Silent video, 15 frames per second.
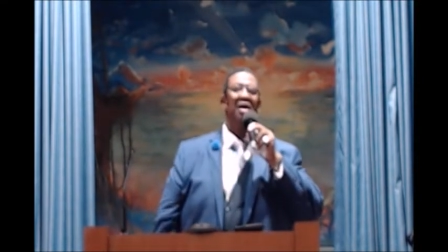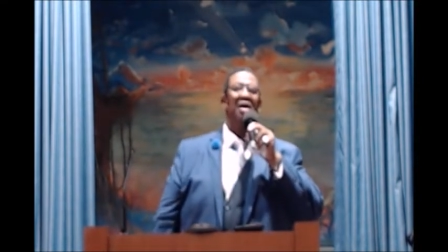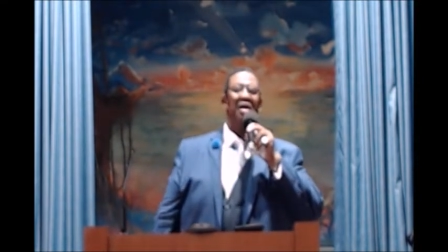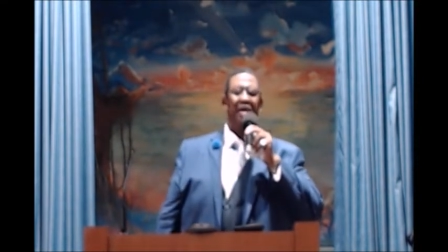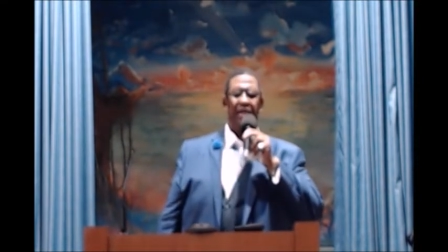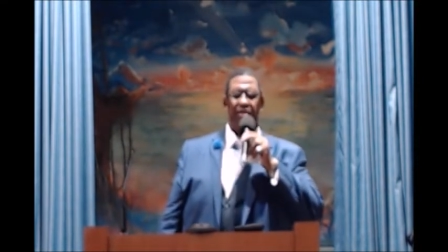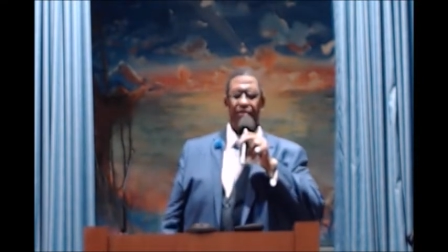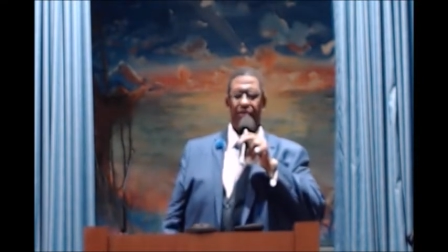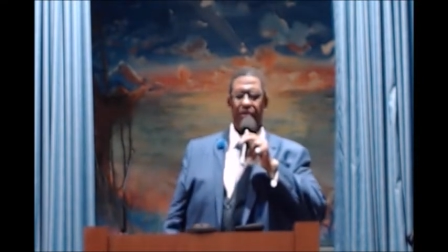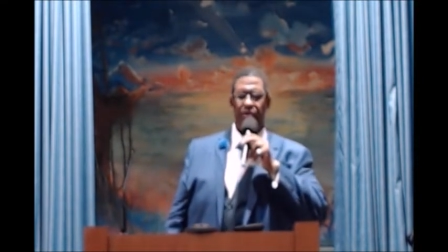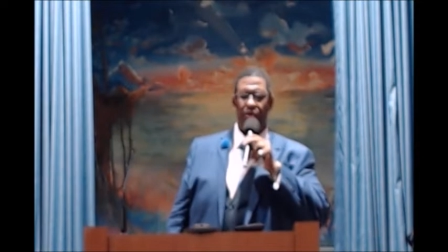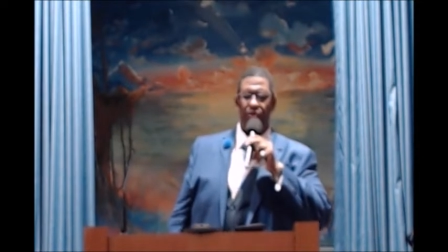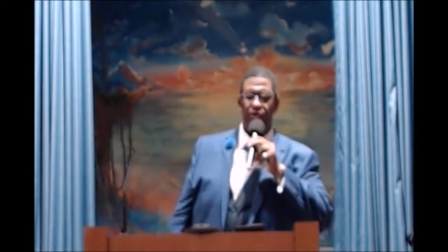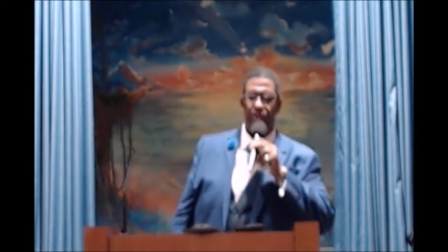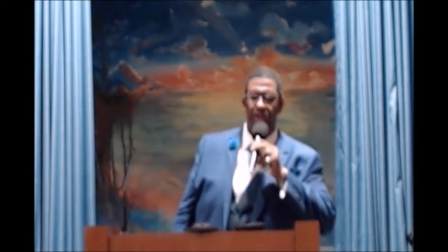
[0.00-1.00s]

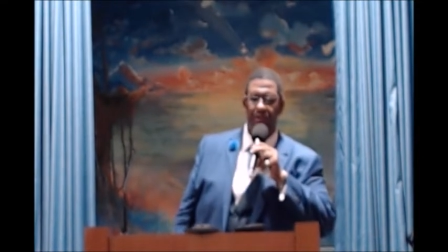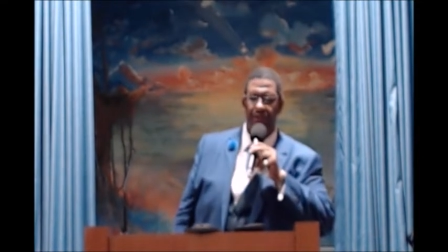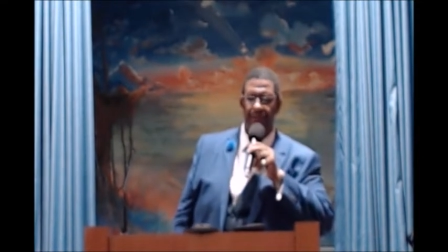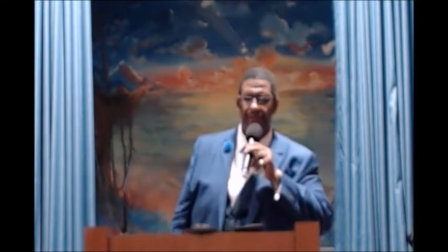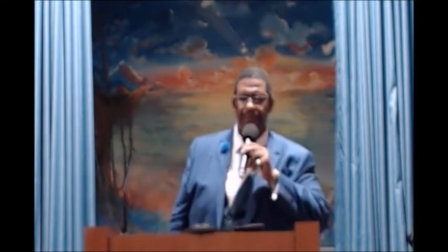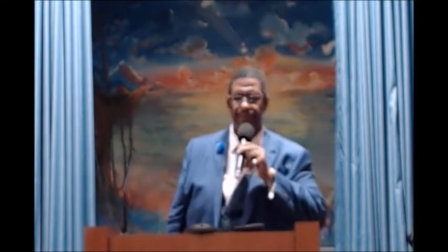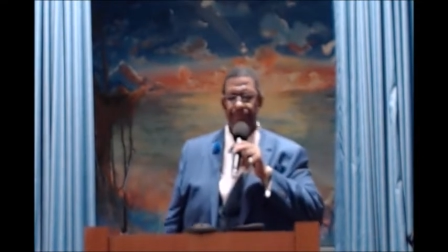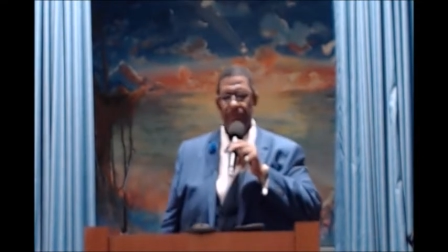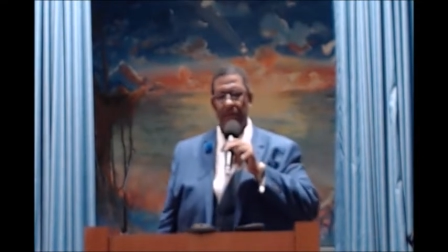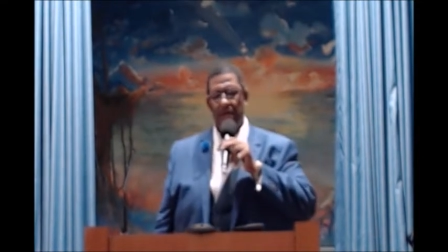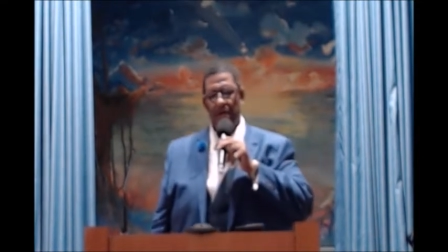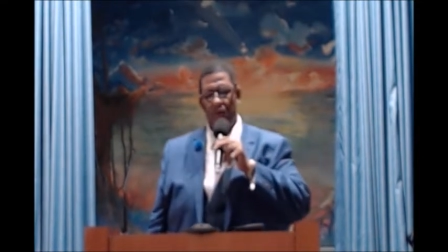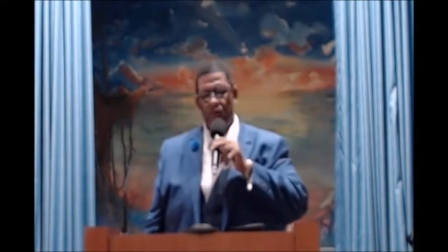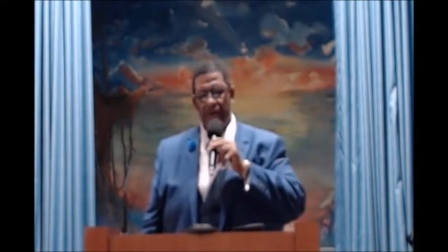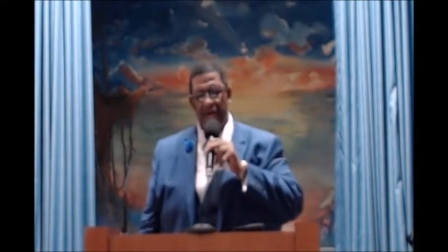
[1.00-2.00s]
institutions.
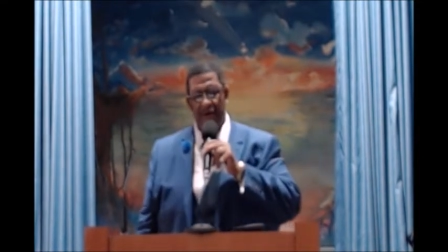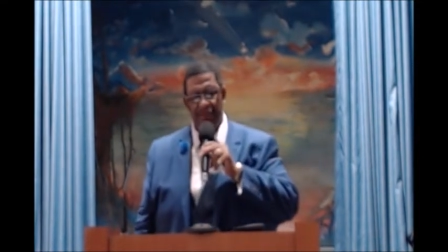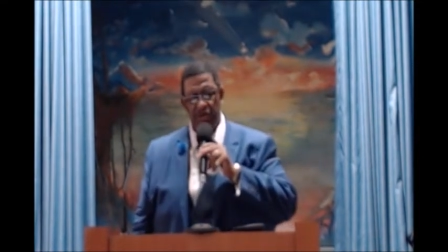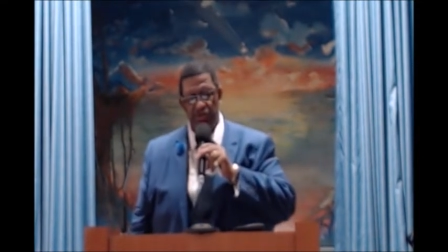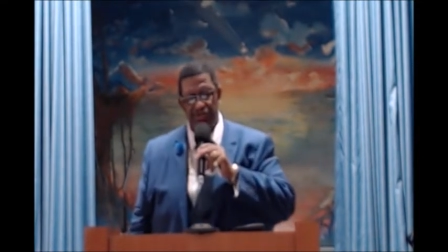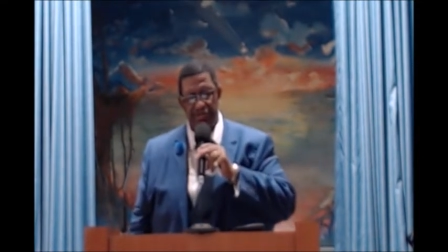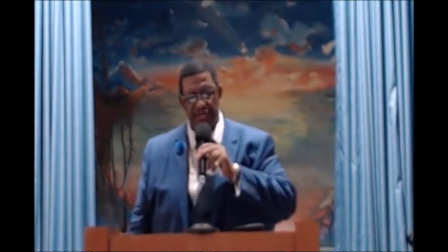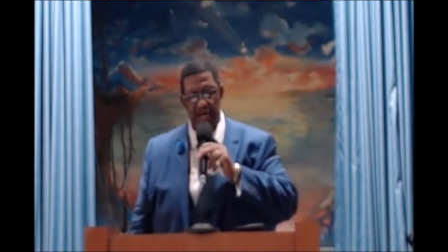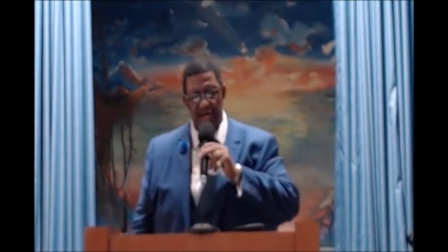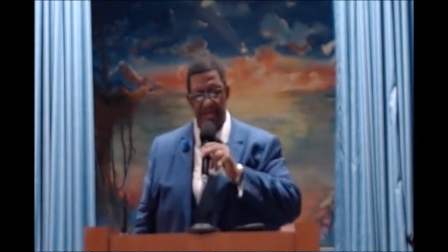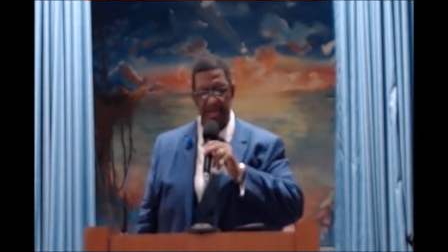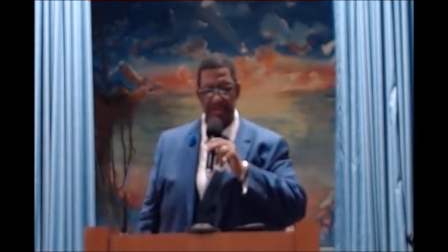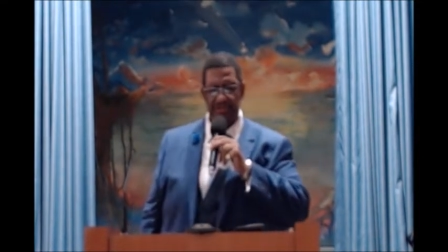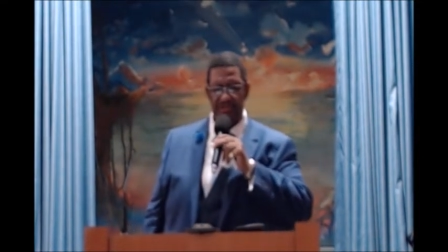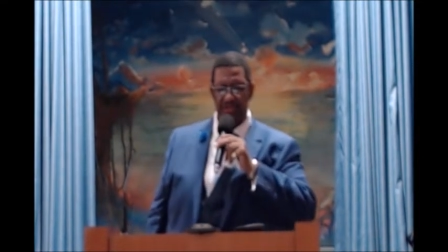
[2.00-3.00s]
Whenever you see
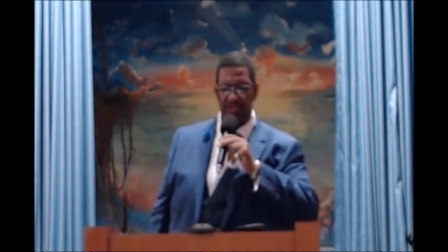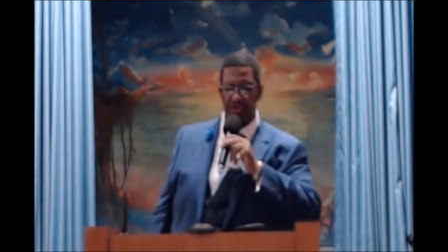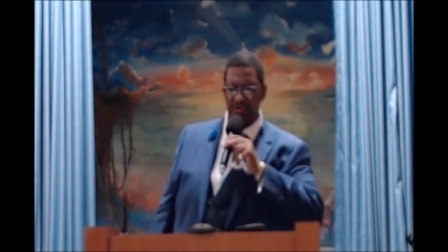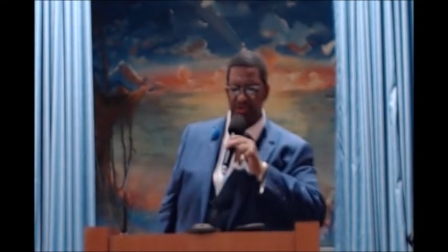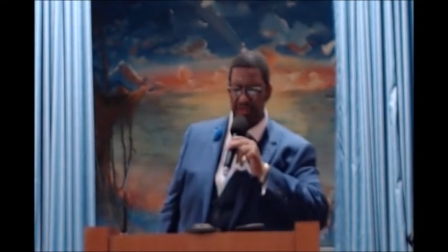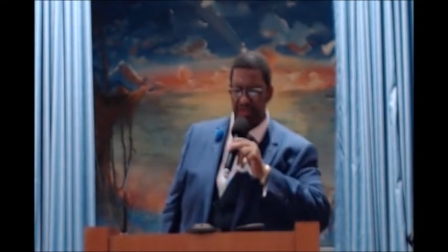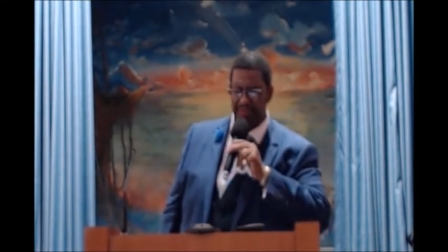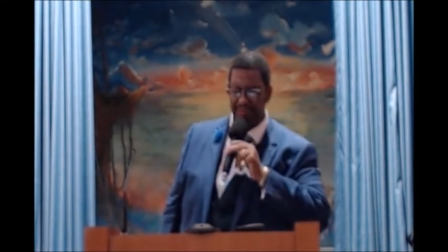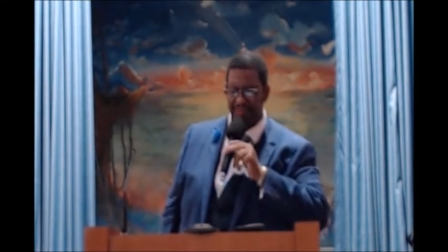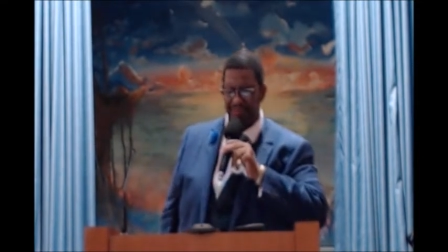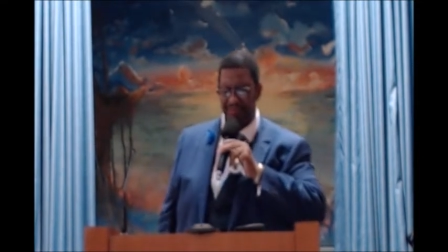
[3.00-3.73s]
an institution,